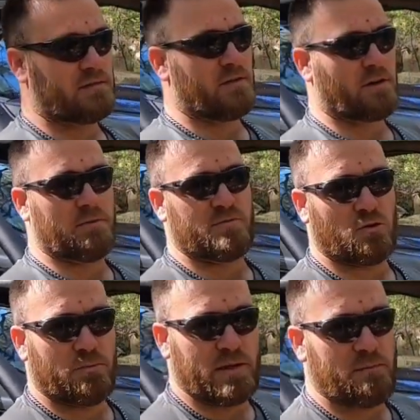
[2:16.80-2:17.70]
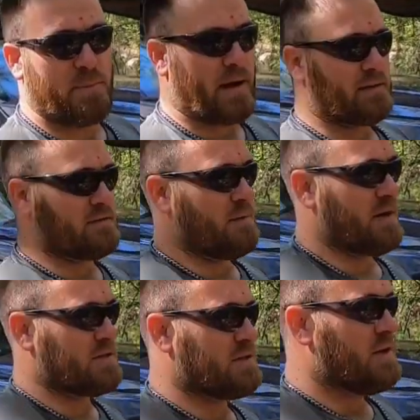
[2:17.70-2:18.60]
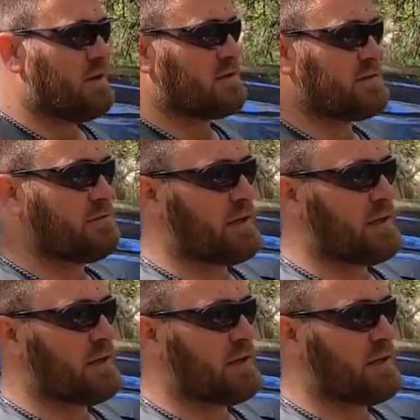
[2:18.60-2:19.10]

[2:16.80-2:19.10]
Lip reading: not going to absorb the impact as much, you're still going